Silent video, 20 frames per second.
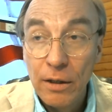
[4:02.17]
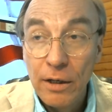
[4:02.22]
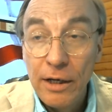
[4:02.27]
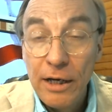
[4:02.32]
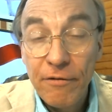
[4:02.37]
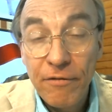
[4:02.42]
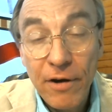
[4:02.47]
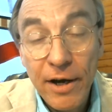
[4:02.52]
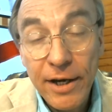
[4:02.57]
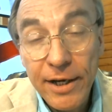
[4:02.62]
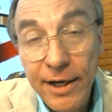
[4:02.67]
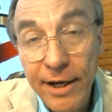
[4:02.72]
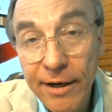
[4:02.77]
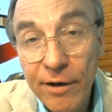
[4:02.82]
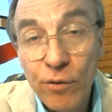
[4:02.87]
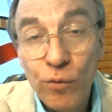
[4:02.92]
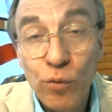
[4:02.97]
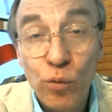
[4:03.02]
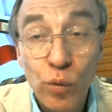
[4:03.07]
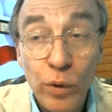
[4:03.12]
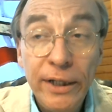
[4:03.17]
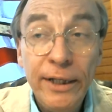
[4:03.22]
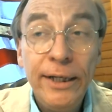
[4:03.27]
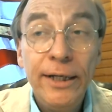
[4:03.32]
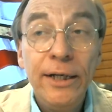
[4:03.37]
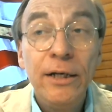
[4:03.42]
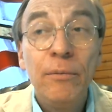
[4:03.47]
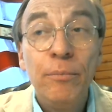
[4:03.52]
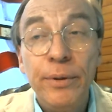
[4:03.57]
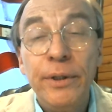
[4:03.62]
If I can't
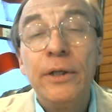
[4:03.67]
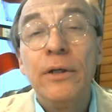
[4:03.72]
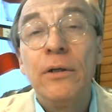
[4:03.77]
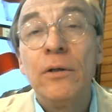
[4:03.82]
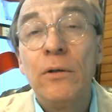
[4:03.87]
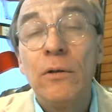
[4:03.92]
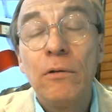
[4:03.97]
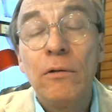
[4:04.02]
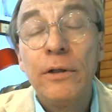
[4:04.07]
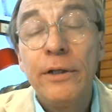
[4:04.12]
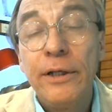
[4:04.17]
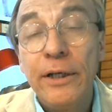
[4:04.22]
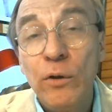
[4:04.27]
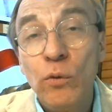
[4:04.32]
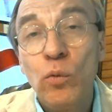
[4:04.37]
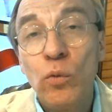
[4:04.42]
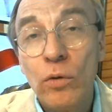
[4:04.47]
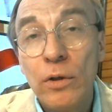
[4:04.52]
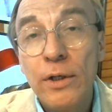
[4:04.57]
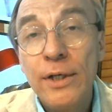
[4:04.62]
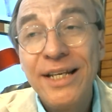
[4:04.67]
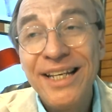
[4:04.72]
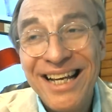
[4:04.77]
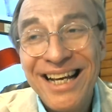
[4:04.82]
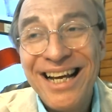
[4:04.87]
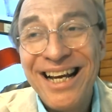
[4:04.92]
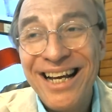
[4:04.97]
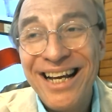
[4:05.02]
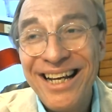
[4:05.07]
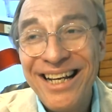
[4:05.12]
read a bill in one
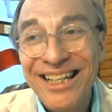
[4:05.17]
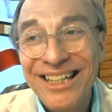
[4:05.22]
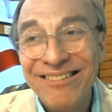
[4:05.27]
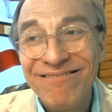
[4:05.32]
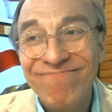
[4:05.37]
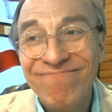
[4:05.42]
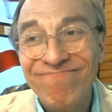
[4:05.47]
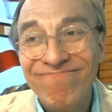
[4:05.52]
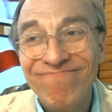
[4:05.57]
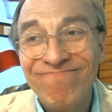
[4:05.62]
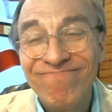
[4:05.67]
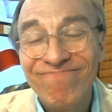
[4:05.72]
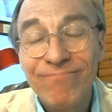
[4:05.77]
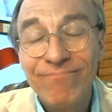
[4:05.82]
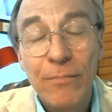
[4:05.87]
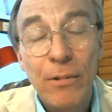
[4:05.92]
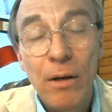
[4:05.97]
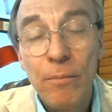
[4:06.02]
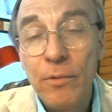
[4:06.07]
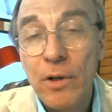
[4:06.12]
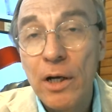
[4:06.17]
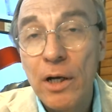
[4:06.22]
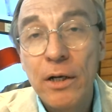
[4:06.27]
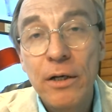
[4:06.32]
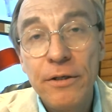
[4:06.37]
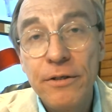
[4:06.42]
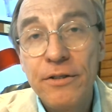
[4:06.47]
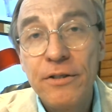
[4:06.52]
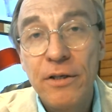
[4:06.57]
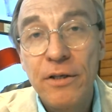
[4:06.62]
day, I'm not
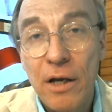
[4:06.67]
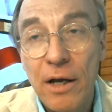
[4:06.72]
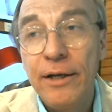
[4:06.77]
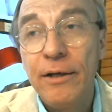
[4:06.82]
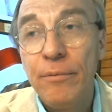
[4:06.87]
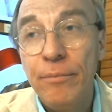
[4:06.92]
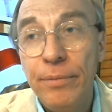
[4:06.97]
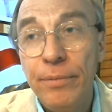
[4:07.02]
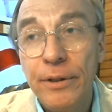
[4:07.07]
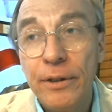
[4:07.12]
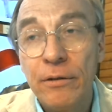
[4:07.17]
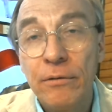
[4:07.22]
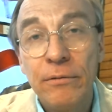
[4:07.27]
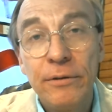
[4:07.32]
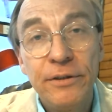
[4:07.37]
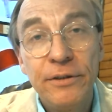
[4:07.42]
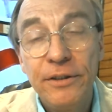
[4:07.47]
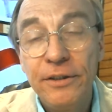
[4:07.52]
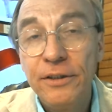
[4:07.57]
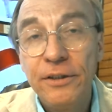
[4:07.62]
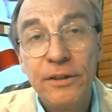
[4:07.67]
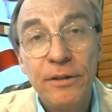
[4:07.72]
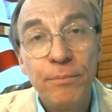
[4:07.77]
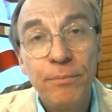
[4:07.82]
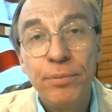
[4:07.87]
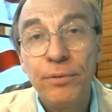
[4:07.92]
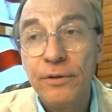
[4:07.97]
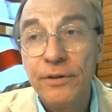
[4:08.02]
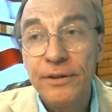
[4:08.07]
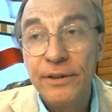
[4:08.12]
going to sign a bill. It's as
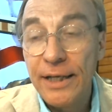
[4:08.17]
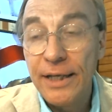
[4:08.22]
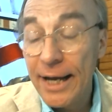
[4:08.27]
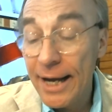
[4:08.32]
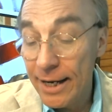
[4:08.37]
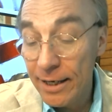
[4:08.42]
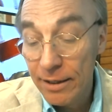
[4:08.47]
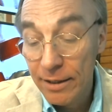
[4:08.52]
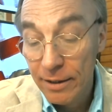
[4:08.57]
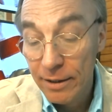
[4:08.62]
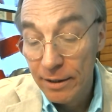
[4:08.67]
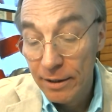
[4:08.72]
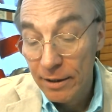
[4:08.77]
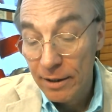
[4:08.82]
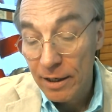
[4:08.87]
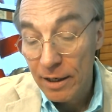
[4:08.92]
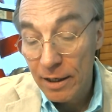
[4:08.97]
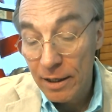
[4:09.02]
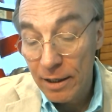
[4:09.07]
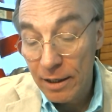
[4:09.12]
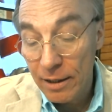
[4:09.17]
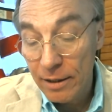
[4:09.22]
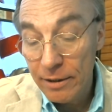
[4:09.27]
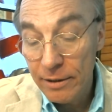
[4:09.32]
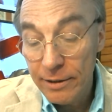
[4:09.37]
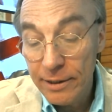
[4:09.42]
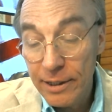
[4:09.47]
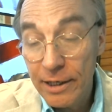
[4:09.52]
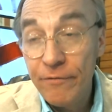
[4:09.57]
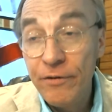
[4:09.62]
simple as that. Uh,
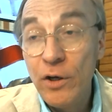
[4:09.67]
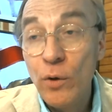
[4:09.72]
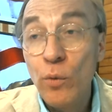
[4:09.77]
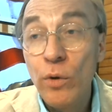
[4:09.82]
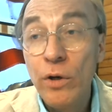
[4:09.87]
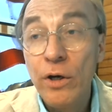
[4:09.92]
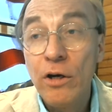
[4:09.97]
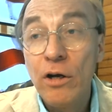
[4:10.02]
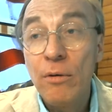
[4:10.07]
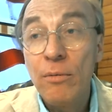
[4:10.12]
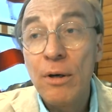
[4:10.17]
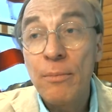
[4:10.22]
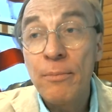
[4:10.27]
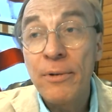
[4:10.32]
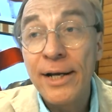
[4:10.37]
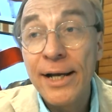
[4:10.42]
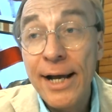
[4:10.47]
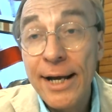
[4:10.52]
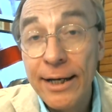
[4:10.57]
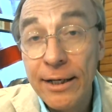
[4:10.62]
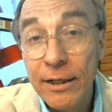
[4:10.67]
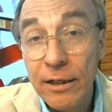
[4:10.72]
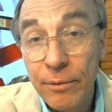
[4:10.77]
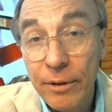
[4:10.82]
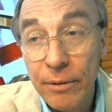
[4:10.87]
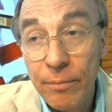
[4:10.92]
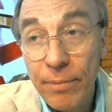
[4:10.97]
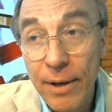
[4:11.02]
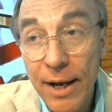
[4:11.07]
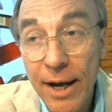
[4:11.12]
now, if you want to know about my
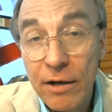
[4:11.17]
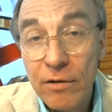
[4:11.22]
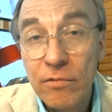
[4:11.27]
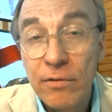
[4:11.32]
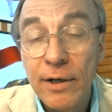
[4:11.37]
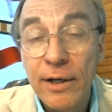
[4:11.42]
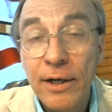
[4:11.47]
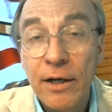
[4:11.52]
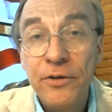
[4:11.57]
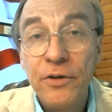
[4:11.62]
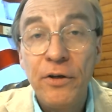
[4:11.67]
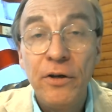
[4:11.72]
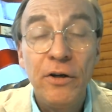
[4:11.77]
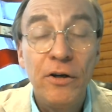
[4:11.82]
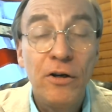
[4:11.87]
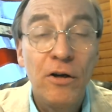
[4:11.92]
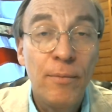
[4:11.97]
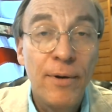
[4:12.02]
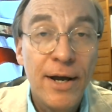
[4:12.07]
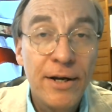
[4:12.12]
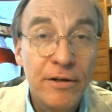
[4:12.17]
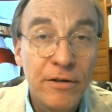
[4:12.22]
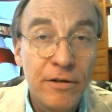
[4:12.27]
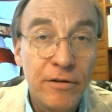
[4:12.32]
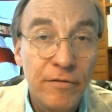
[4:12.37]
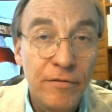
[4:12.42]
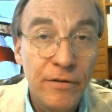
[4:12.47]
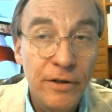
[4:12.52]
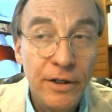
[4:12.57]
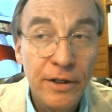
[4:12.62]
academic background, you can go back to
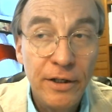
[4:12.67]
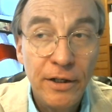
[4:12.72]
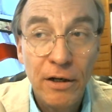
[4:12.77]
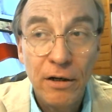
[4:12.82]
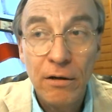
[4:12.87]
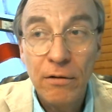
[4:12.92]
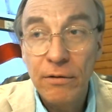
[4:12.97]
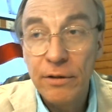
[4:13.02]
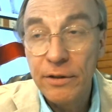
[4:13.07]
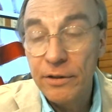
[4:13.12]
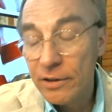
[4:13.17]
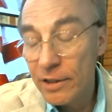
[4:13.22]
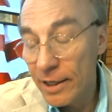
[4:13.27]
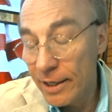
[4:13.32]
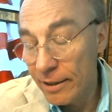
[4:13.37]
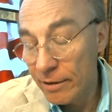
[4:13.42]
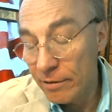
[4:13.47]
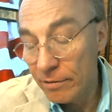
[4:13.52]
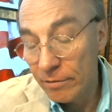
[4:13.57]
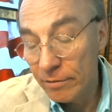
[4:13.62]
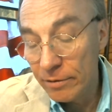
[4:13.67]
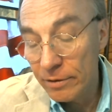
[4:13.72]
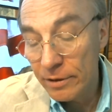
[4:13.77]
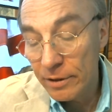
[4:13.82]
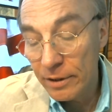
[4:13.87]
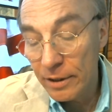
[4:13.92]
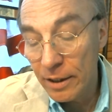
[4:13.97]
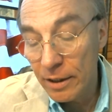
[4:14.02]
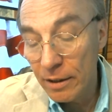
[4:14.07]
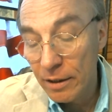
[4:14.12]
the video entitled
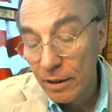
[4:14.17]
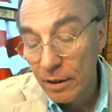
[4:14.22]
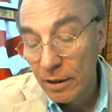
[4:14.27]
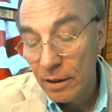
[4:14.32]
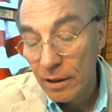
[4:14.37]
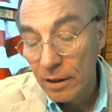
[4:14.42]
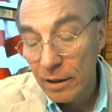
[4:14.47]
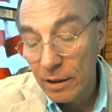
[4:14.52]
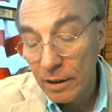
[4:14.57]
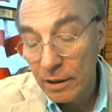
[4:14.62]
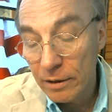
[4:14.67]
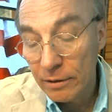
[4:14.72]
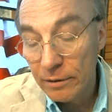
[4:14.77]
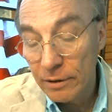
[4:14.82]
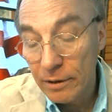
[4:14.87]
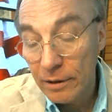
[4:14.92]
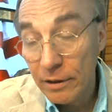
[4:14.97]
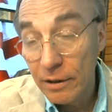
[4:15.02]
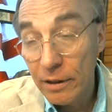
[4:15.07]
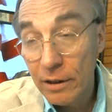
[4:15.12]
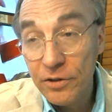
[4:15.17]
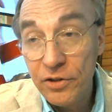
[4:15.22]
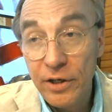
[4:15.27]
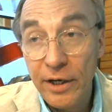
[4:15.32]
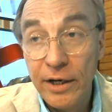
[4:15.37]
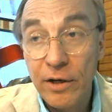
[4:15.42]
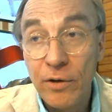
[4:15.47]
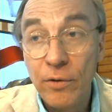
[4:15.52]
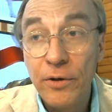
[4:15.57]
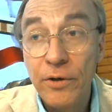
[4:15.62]
uh, uh, a
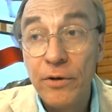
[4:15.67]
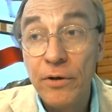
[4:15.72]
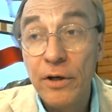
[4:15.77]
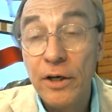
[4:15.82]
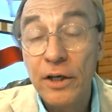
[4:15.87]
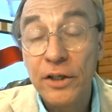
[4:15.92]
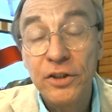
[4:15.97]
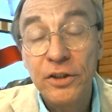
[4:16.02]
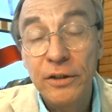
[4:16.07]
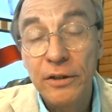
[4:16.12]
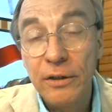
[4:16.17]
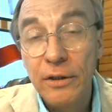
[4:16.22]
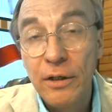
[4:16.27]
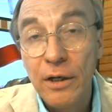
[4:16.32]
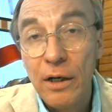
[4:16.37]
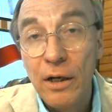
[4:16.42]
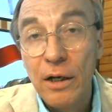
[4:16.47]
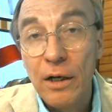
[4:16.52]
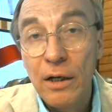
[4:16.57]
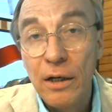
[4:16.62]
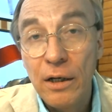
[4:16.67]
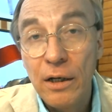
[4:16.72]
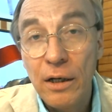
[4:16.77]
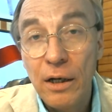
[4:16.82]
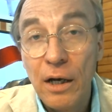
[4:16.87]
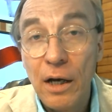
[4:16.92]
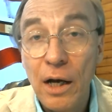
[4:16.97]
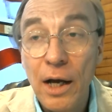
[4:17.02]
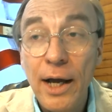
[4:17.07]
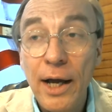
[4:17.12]
Channel Introduction. Uh,
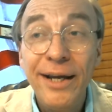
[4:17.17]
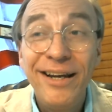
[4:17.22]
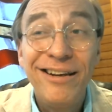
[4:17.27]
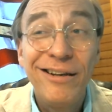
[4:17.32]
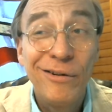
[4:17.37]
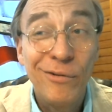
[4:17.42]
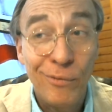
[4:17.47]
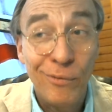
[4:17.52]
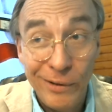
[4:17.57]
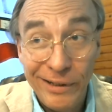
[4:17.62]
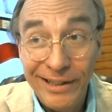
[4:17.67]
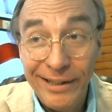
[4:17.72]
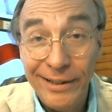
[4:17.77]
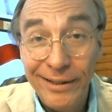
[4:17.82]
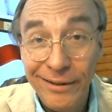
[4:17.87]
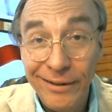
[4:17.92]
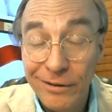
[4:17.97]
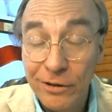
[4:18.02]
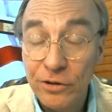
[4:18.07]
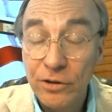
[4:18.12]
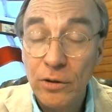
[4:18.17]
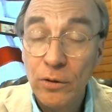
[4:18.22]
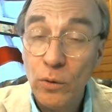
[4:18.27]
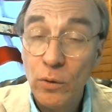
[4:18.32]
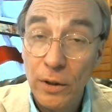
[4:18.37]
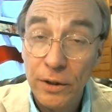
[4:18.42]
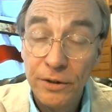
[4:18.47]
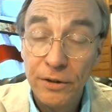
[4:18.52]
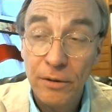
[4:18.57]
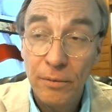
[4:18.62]
I can read. There's no
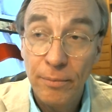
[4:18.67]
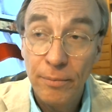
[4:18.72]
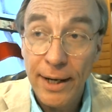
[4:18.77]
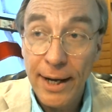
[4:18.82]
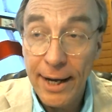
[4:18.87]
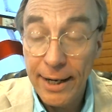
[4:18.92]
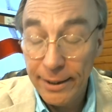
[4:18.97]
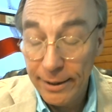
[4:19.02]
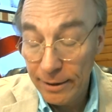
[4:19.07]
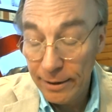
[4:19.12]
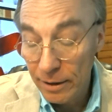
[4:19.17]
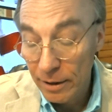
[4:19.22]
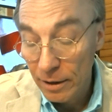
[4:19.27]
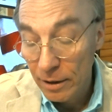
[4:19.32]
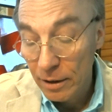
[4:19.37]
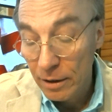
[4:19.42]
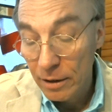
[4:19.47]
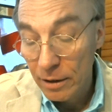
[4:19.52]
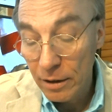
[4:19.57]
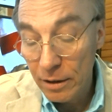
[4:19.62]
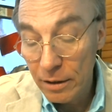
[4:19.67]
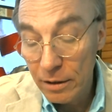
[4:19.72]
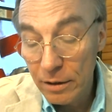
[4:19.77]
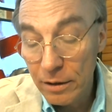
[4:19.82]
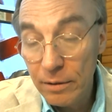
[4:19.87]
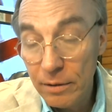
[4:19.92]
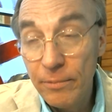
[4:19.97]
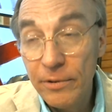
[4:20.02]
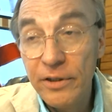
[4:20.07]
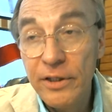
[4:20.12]
question about it. Uh,
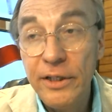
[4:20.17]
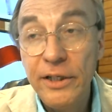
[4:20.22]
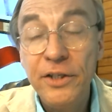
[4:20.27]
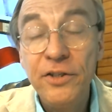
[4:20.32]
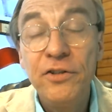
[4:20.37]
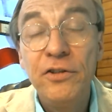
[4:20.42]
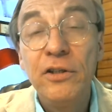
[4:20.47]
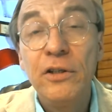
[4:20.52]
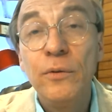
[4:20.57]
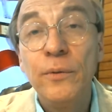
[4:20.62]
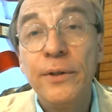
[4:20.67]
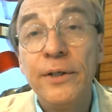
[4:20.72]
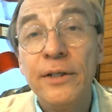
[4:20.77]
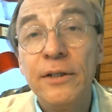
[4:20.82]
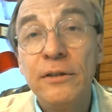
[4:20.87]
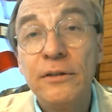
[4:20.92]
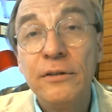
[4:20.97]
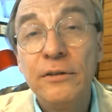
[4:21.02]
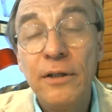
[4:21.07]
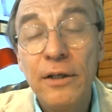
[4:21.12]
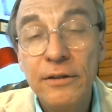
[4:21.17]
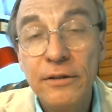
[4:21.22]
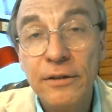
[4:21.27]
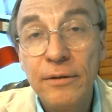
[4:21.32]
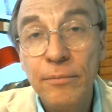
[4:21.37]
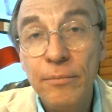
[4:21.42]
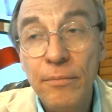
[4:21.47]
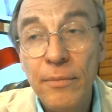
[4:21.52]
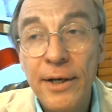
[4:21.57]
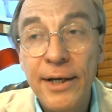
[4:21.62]
but the issue is, does
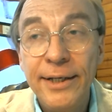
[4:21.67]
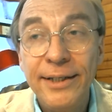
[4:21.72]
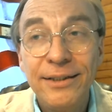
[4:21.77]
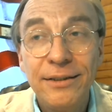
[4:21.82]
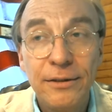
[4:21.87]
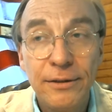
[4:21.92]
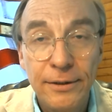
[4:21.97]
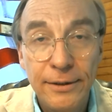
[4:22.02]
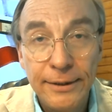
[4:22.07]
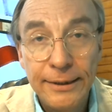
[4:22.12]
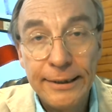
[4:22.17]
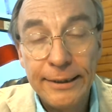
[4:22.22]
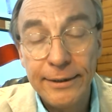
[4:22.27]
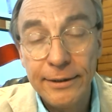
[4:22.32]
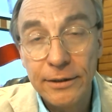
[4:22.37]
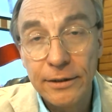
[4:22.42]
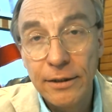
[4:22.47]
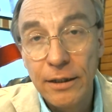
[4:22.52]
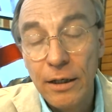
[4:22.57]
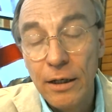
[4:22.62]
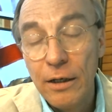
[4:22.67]
it make sense